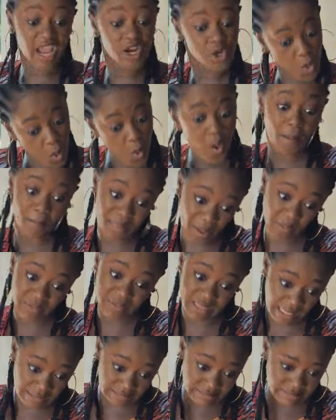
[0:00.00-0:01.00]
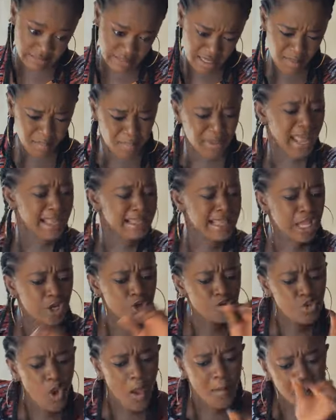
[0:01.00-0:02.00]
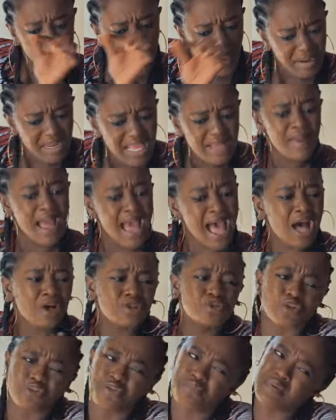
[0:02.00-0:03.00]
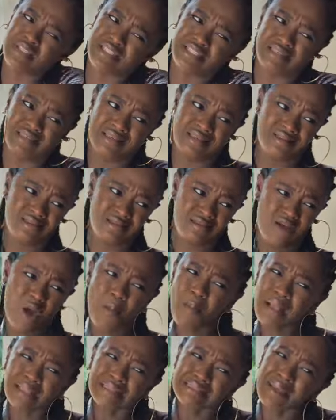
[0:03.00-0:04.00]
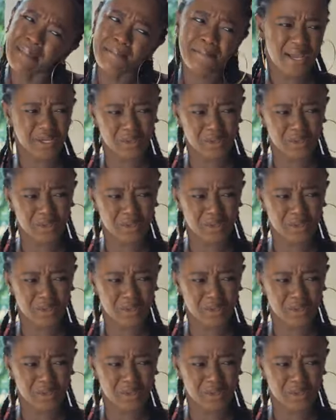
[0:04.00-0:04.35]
I know about that. But I cannot marry him out of pity. A man, dem